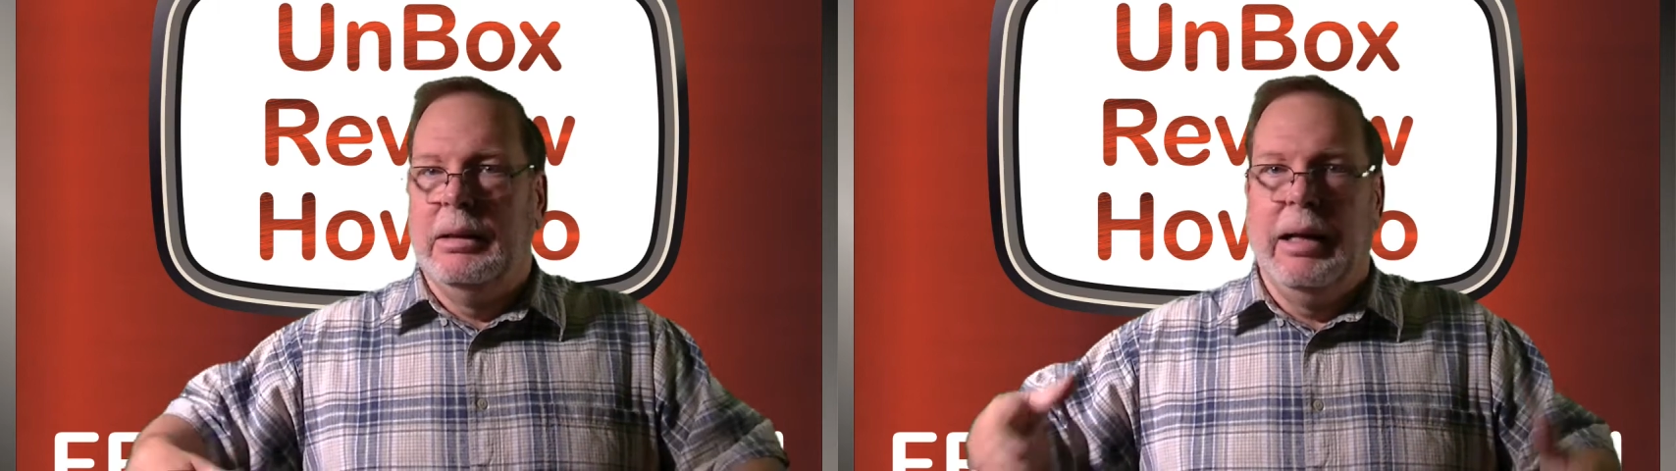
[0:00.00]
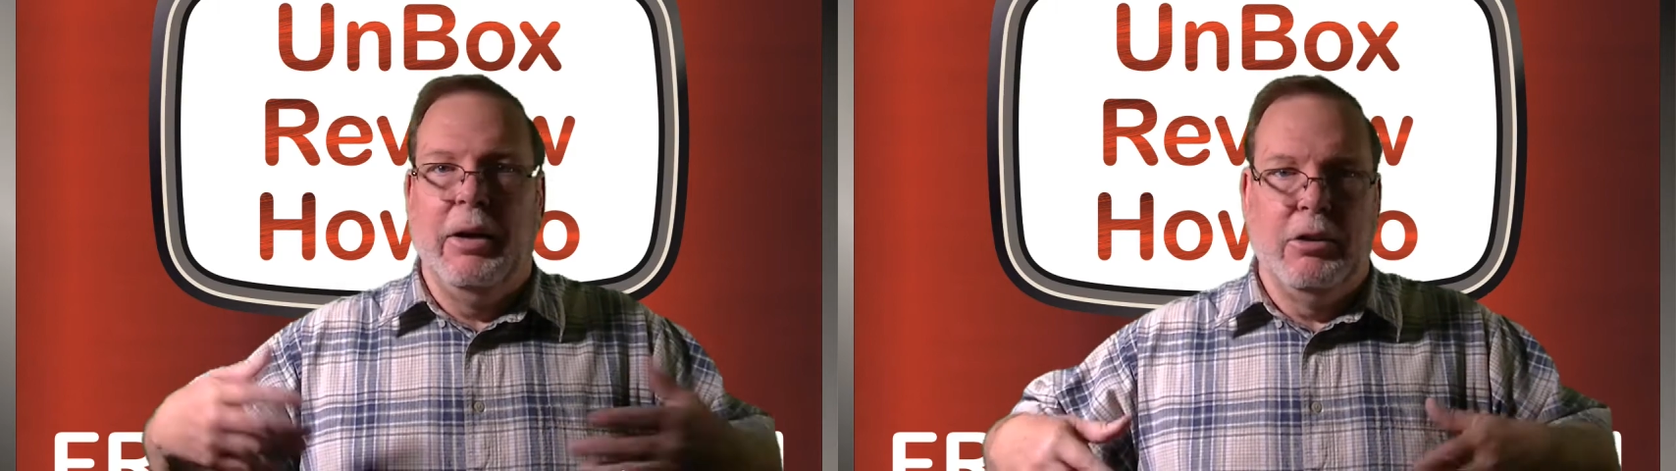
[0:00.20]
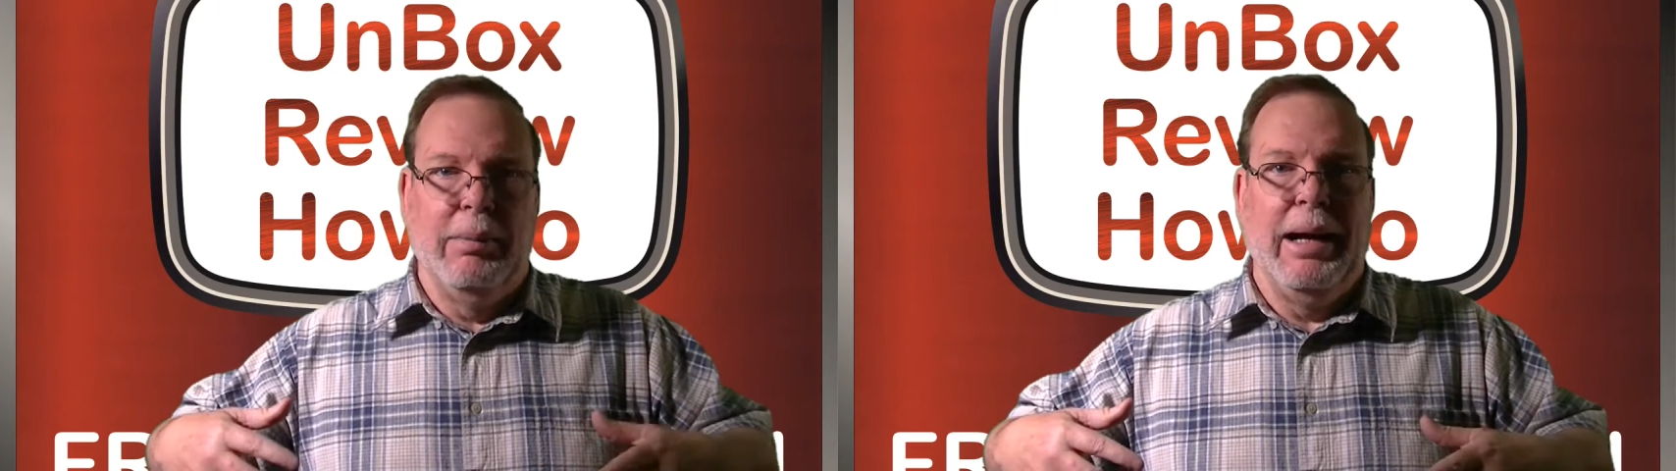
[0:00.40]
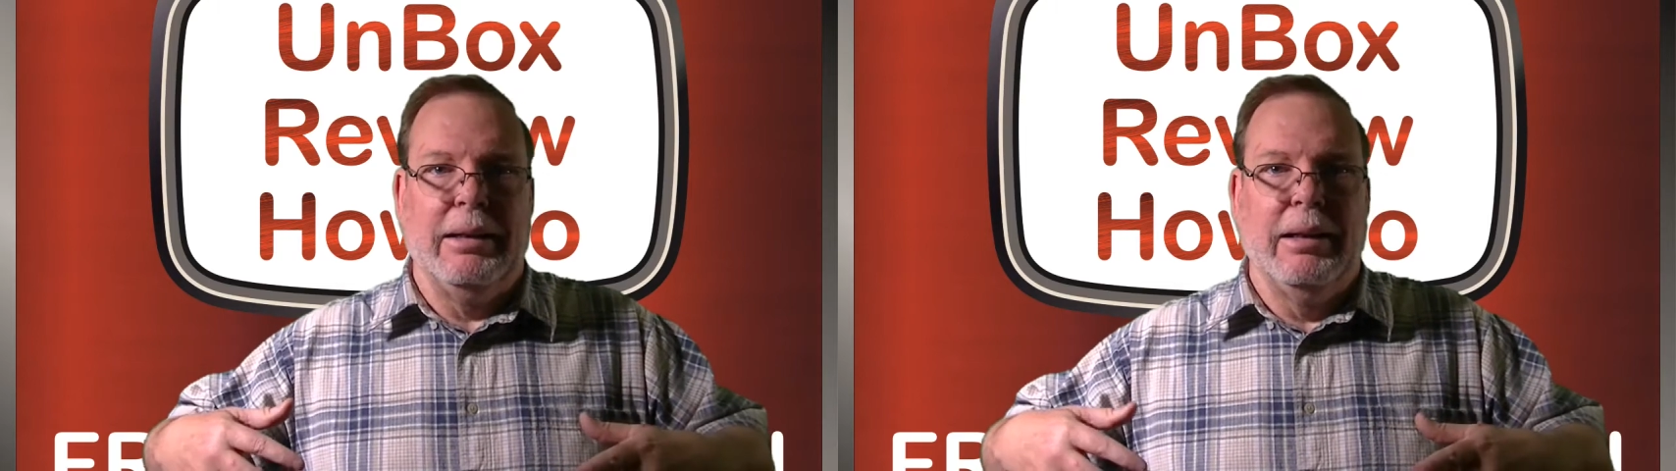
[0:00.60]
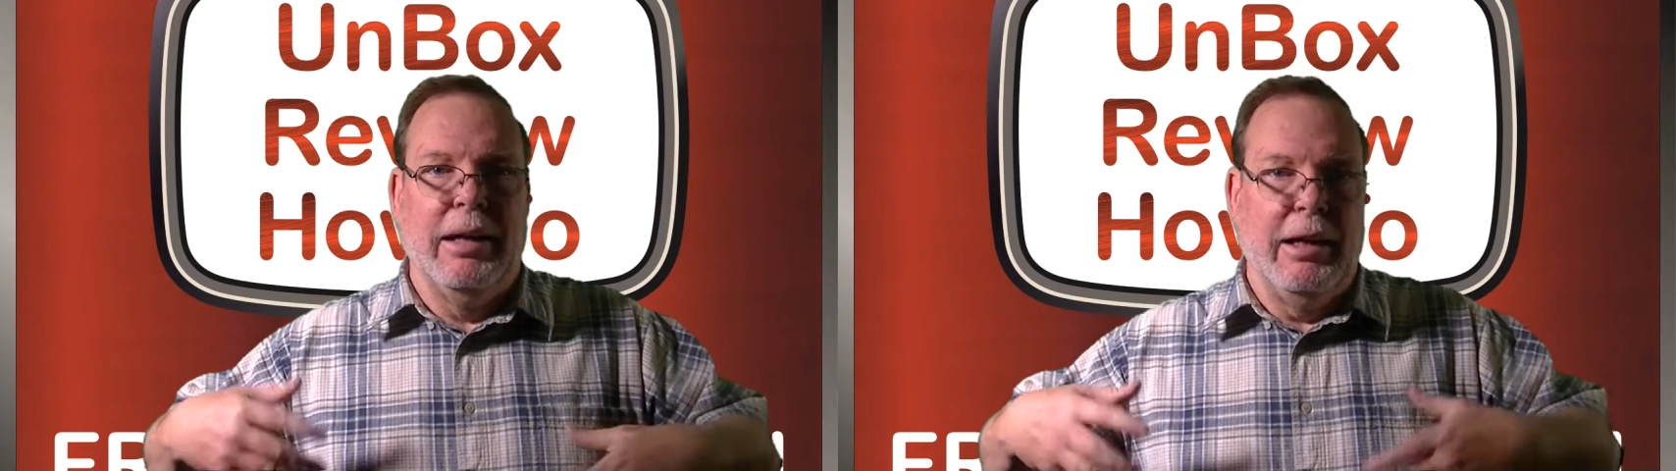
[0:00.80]
it's
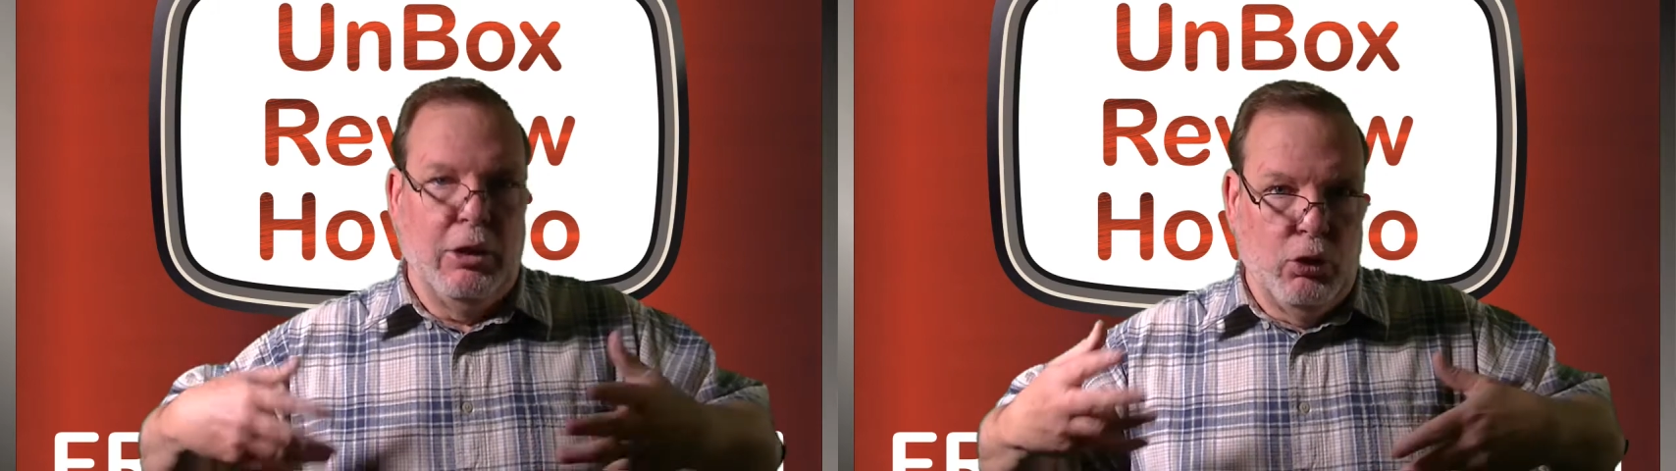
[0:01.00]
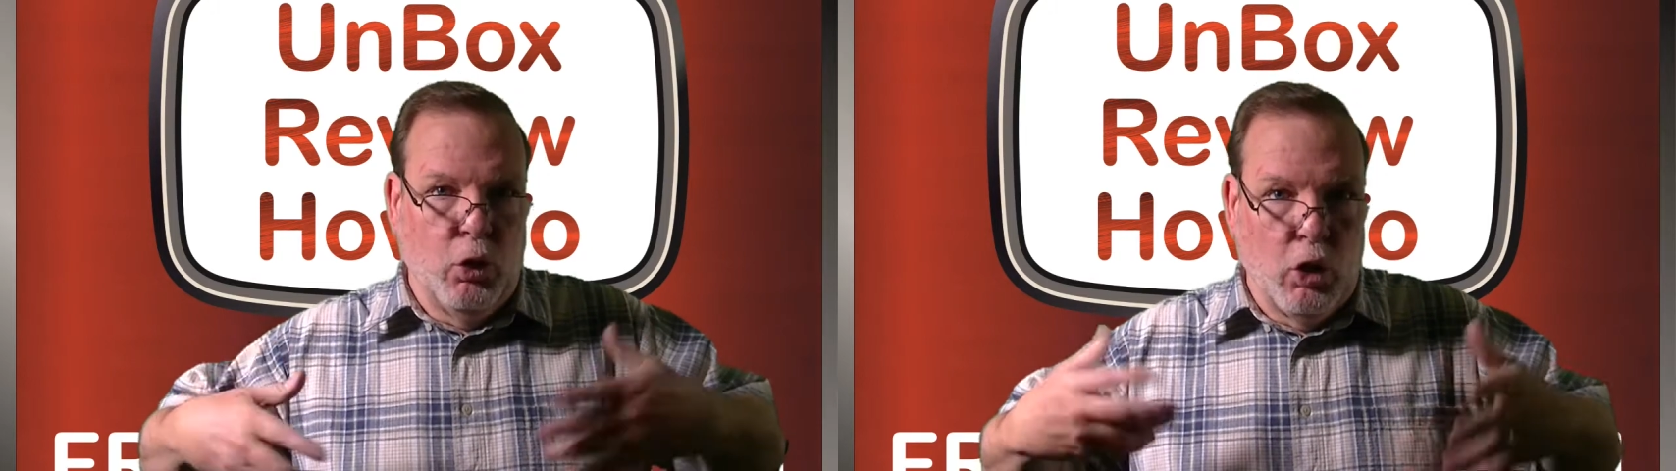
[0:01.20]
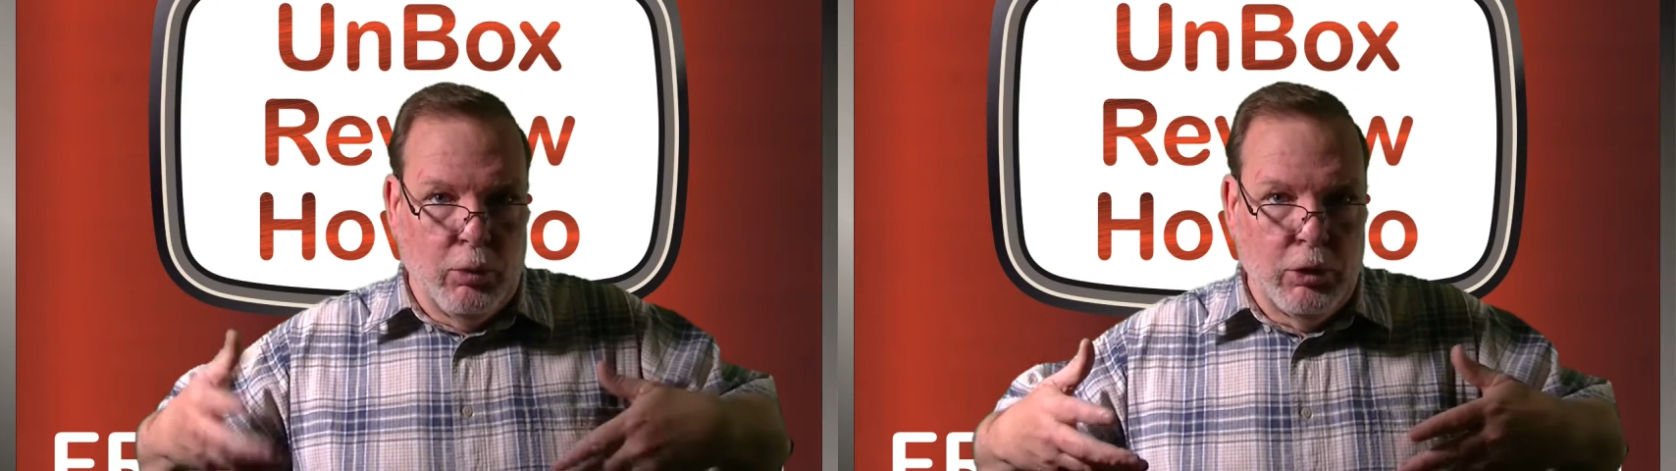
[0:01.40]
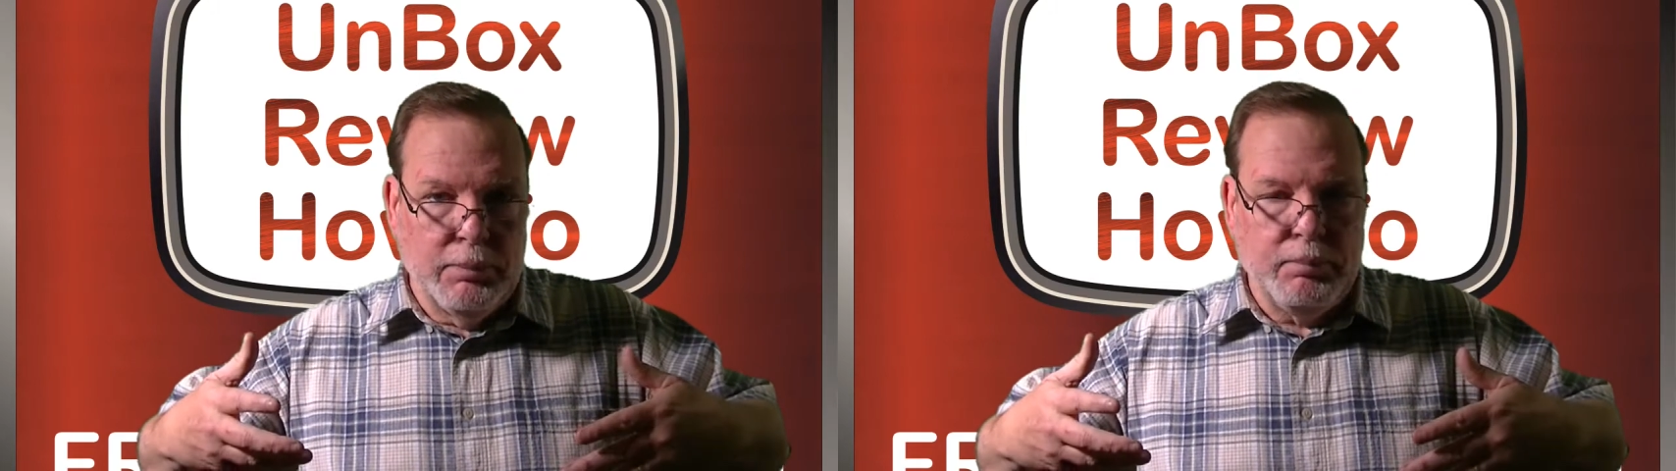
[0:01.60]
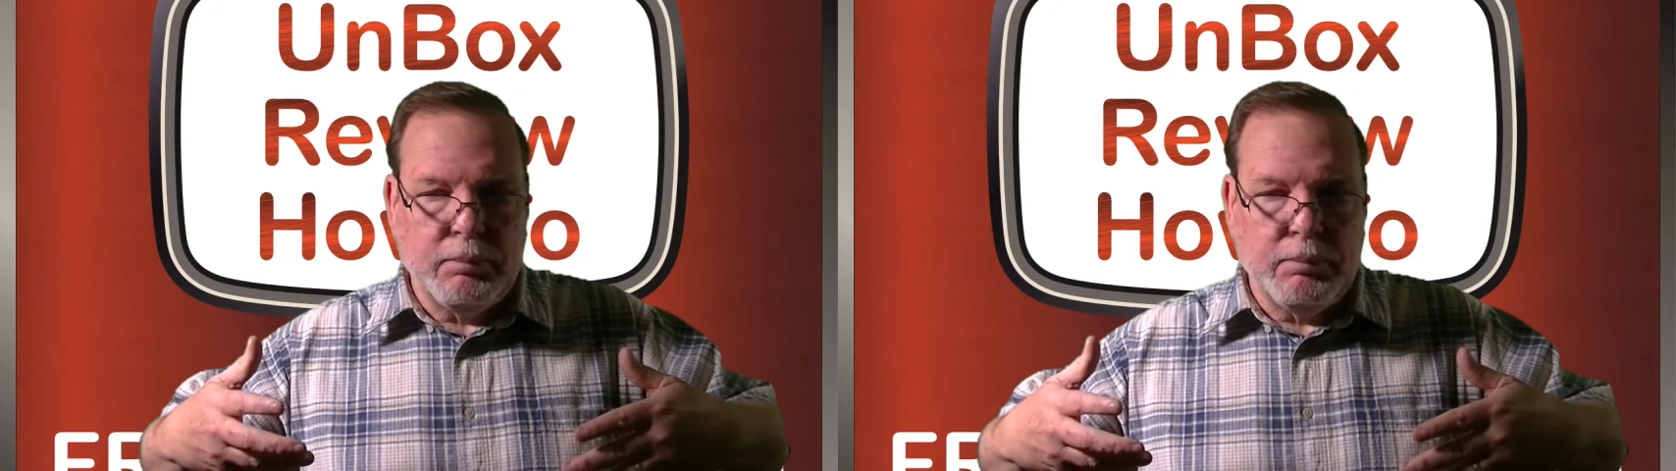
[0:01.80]
back to kind of normal.